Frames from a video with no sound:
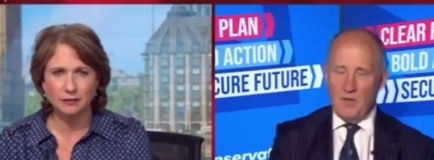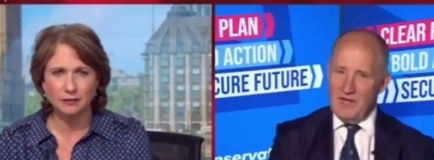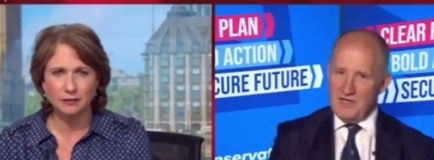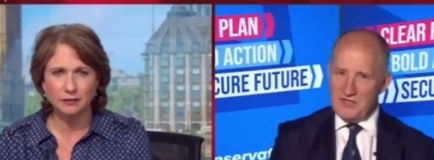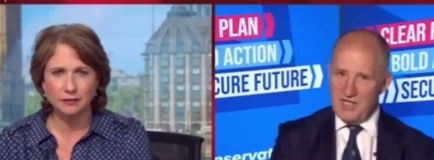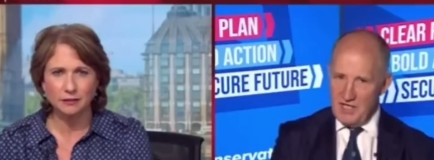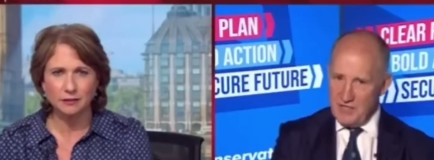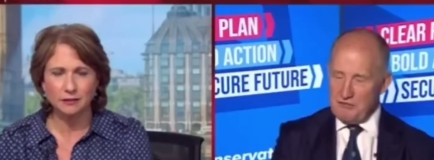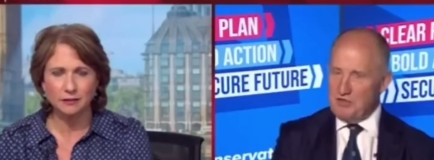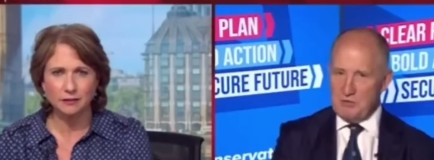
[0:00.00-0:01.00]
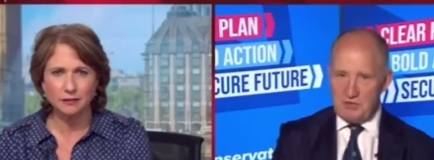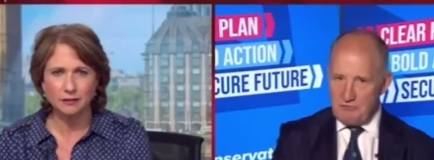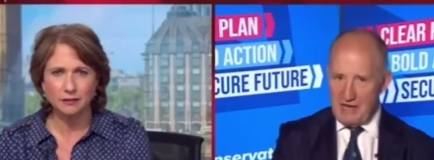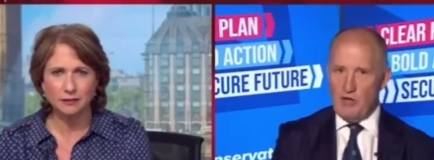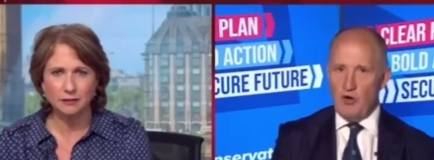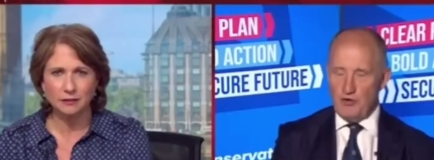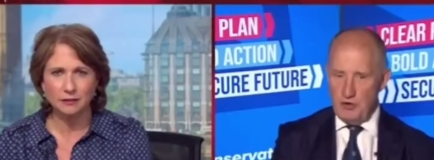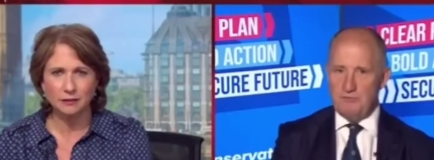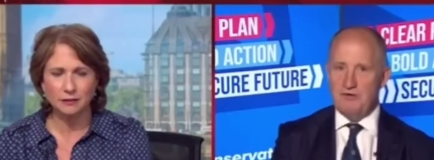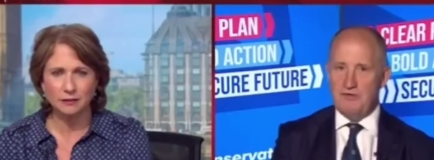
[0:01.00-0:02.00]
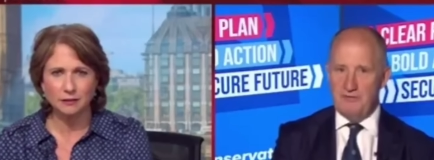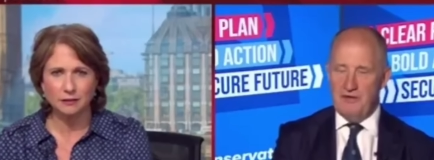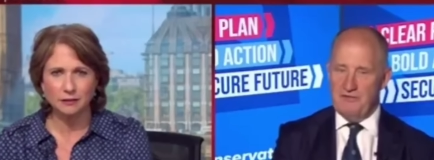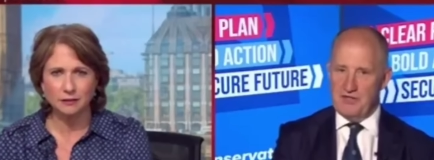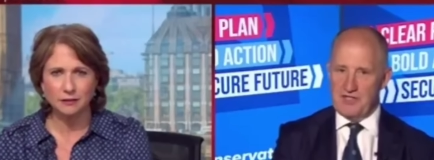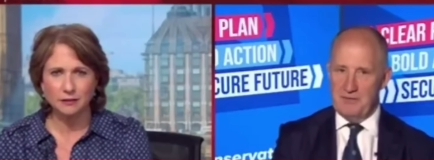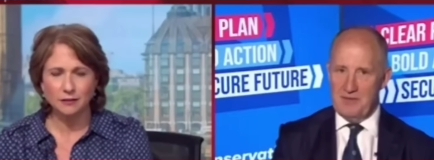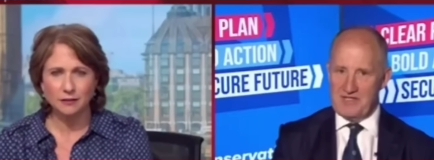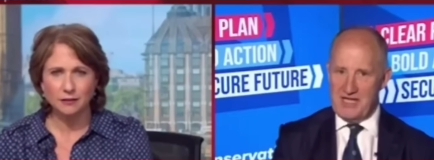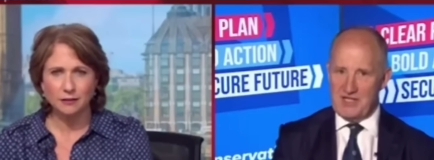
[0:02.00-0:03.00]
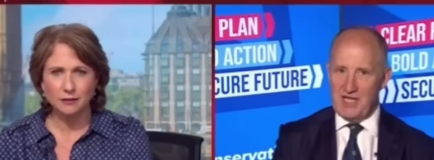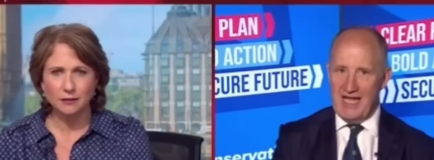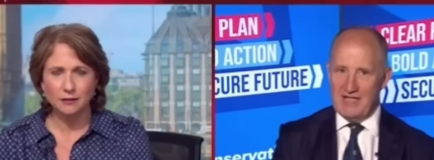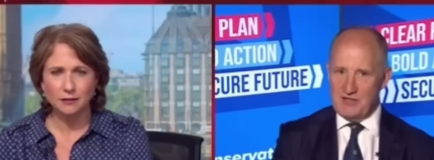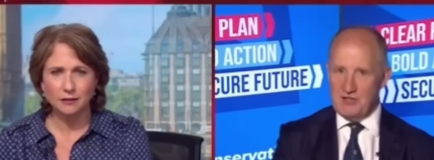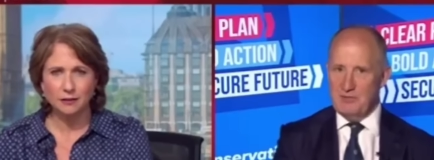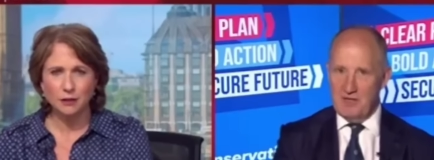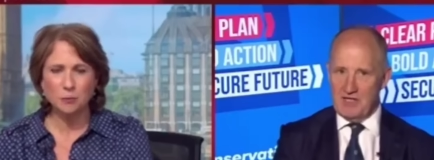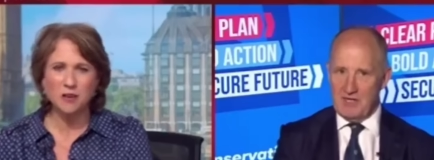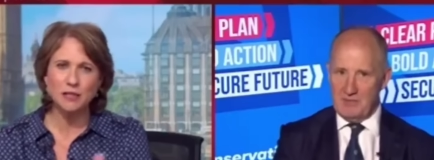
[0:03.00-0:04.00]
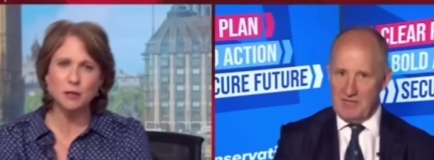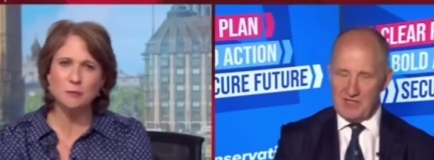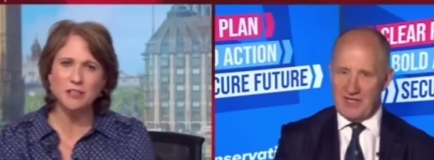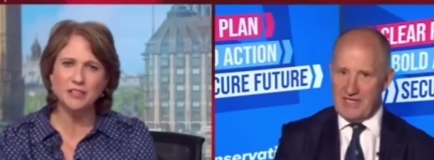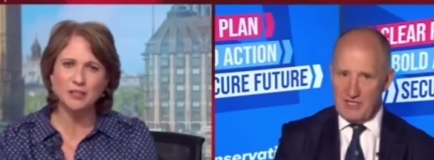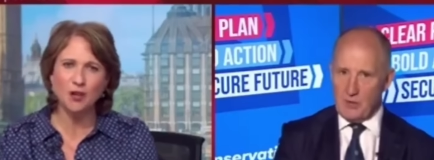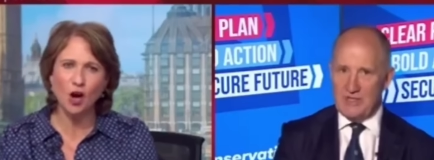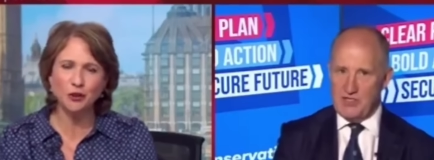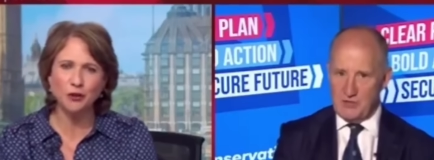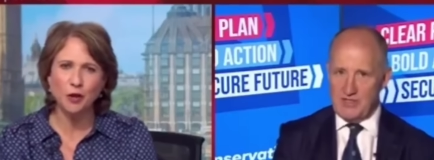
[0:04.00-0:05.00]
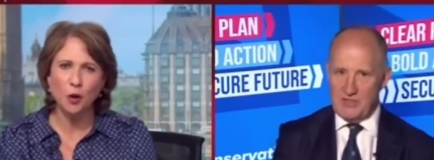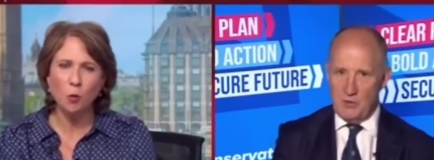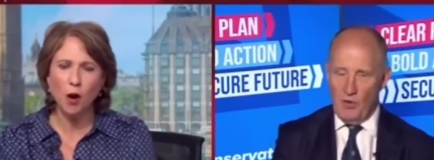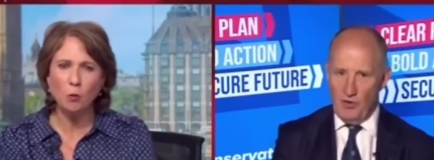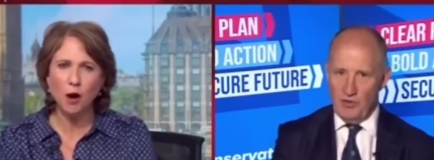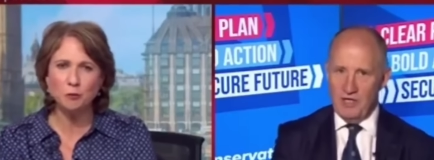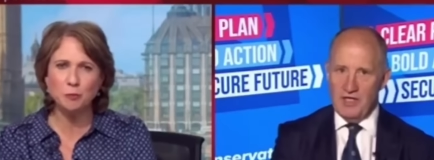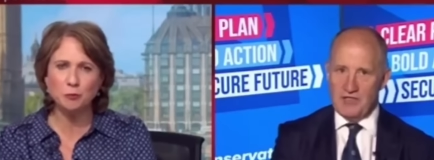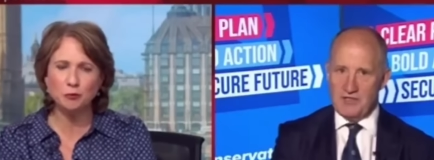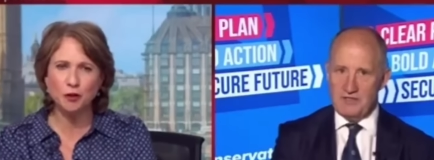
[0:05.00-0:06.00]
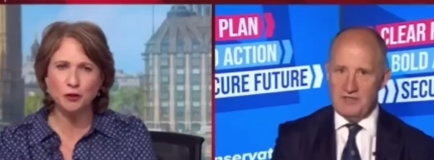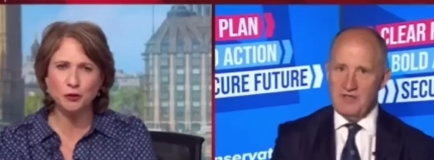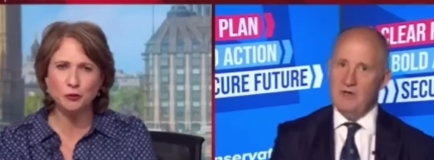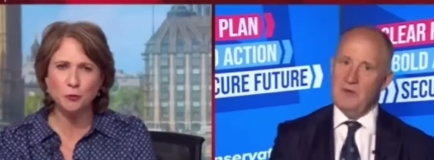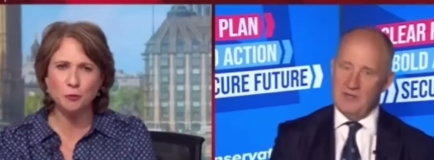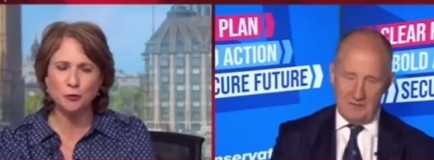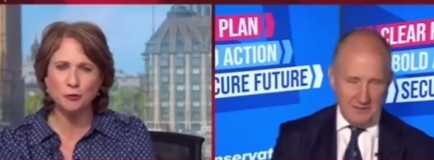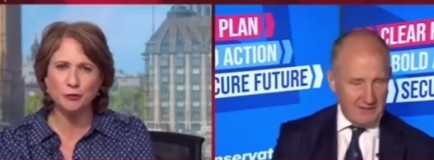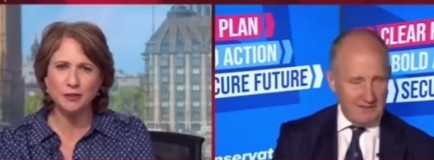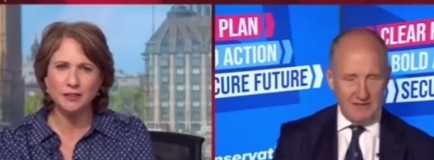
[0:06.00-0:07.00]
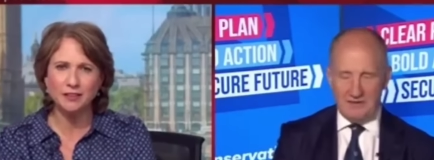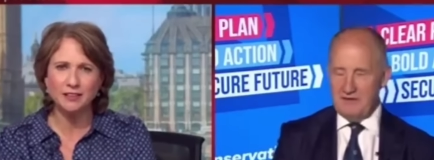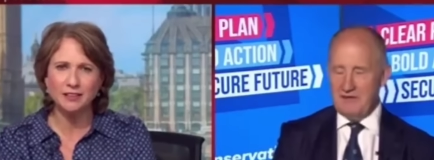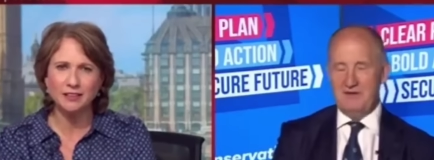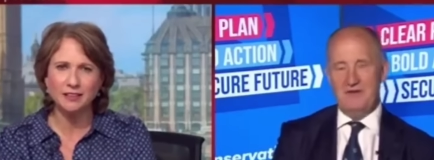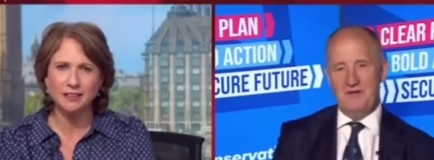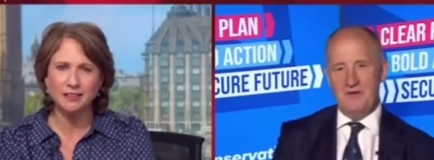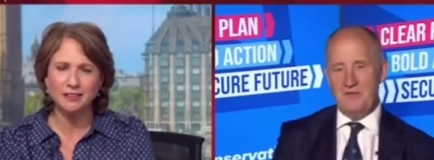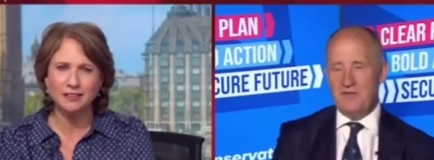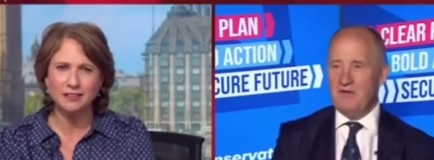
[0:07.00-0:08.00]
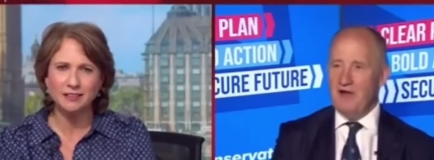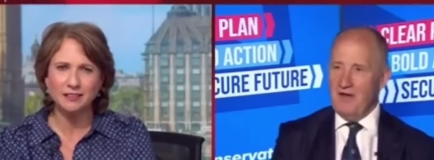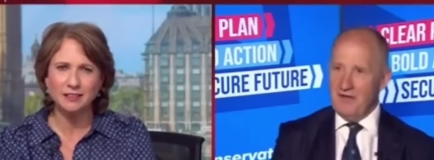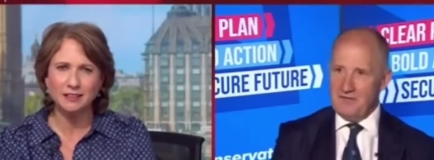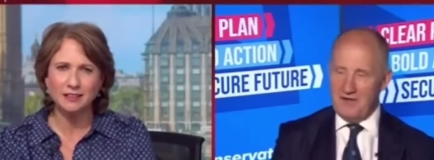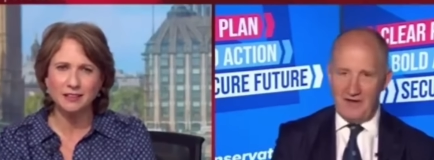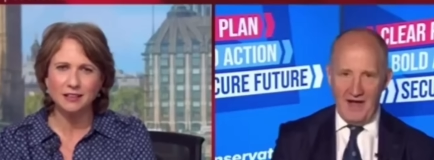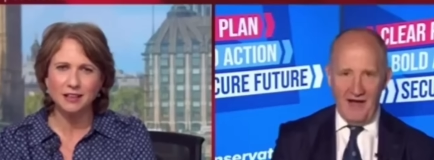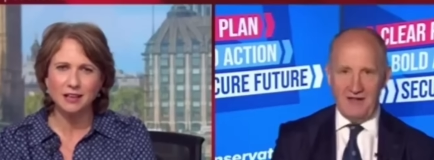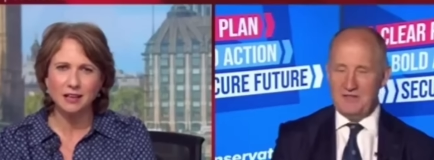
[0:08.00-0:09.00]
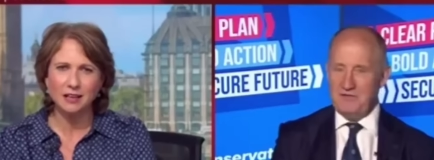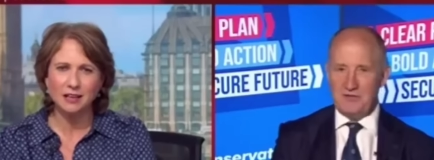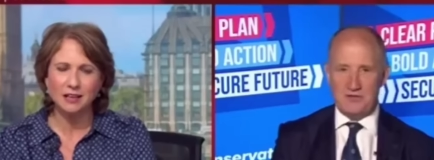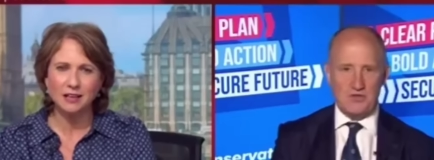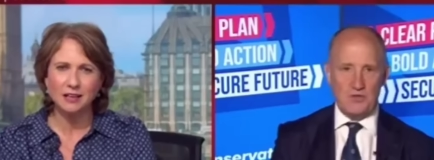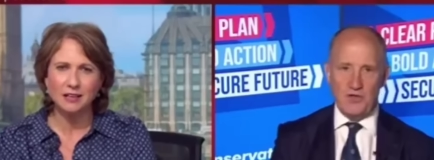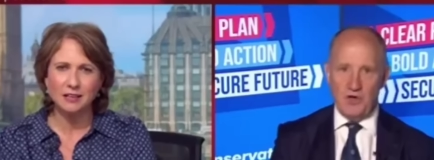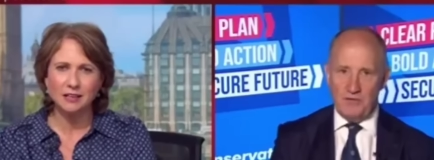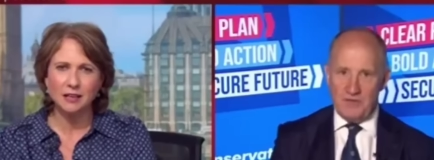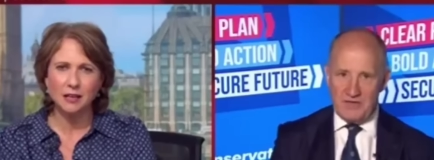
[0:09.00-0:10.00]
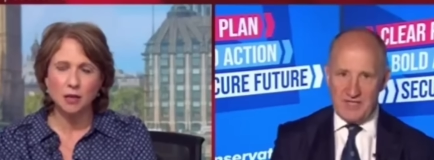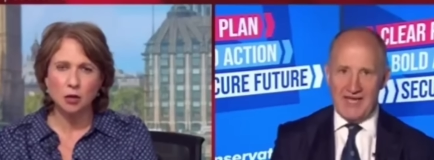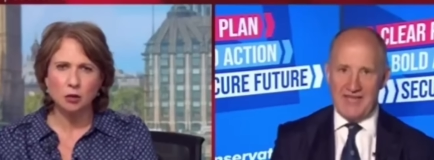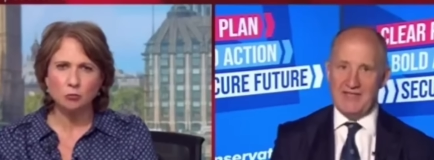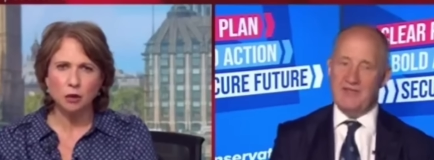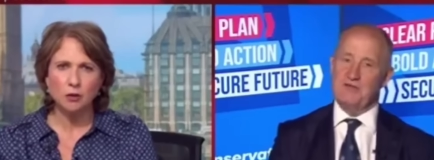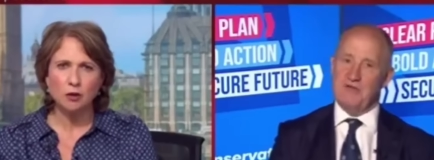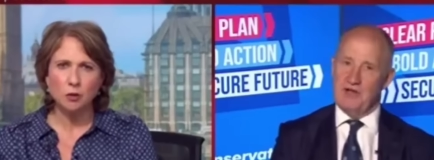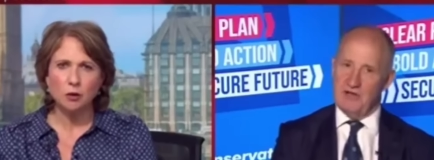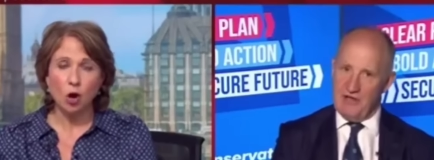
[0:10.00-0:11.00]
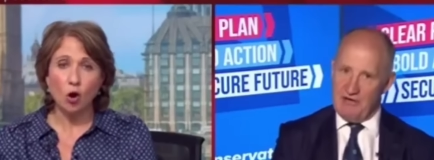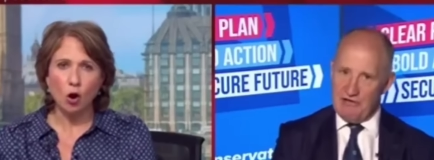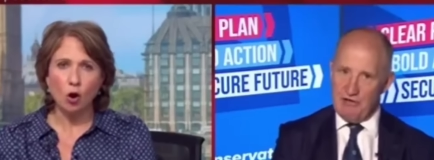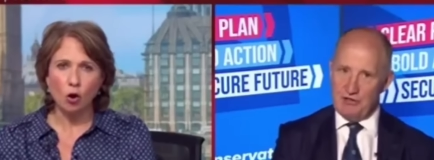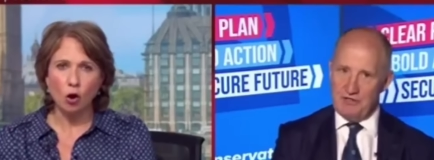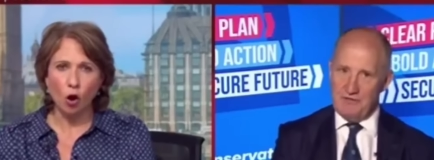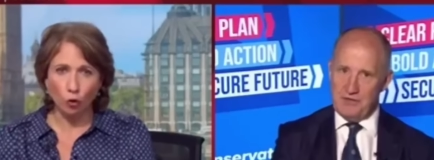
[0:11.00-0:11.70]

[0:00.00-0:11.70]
Speaker 1: Well, we are seeing an increase. There was a record number of first-time buyers actually entered the market. No, but he's admitted it's harder. Why, why, would
Speaker 2: people trust you to well, improve well,
Speaker 1: it? There, there, are difficulties. We're not yeah. saying there are, there are not